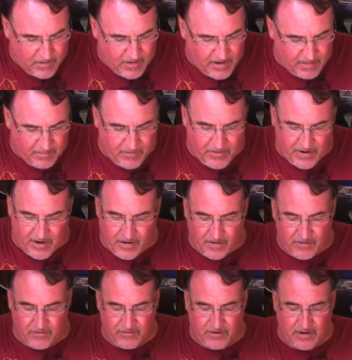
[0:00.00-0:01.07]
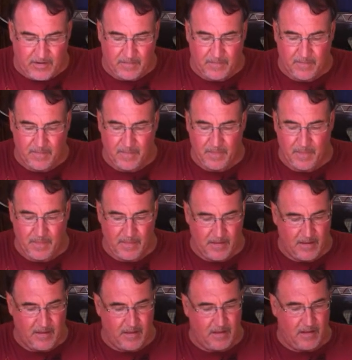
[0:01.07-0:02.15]
depth there is
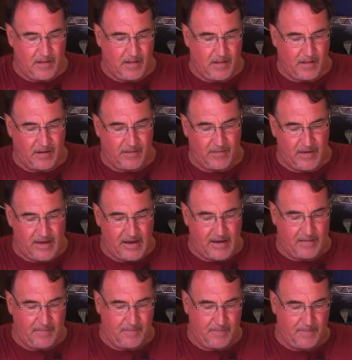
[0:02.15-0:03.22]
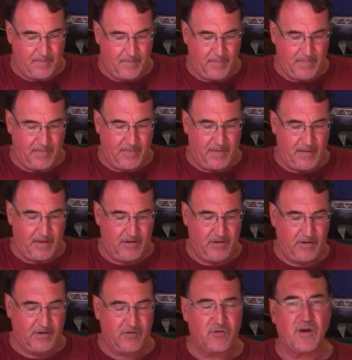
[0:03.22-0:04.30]
like that, and
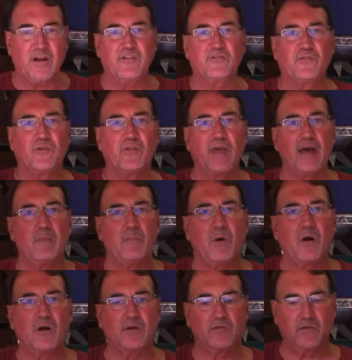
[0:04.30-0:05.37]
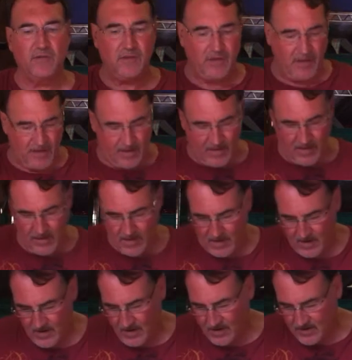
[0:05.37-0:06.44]
you can transfer that mark to the
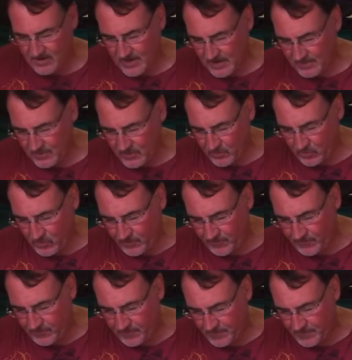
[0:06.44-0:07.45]
top of the roof